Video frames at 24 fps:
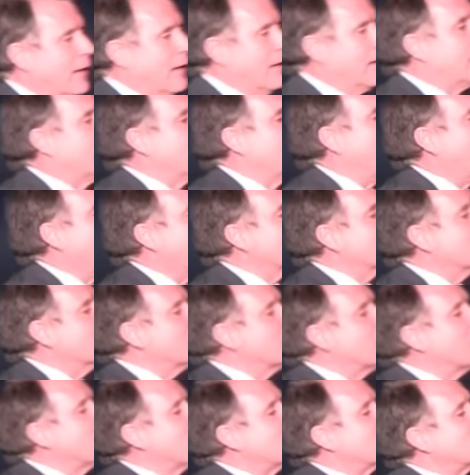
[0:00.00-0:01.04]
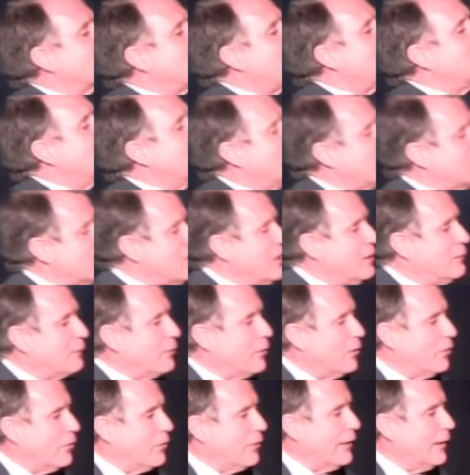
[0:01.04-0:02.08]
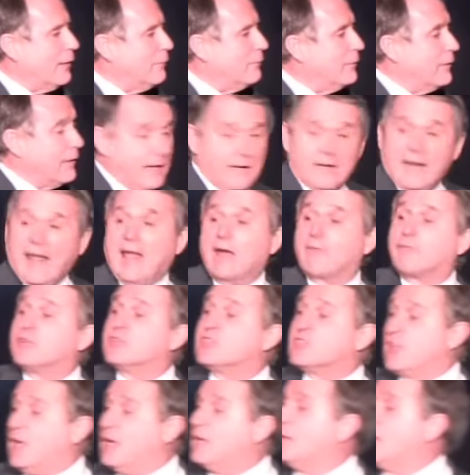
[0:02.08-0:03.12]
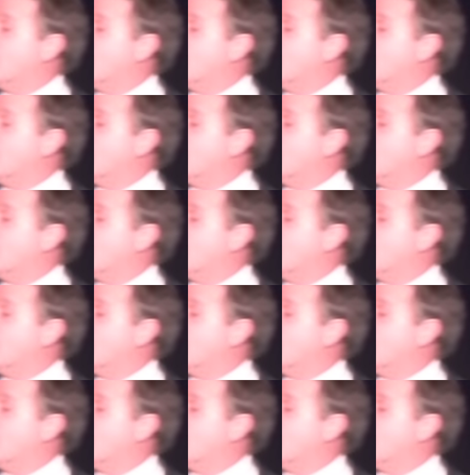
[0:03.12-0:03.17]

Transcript: an analysis of your state testing program in every state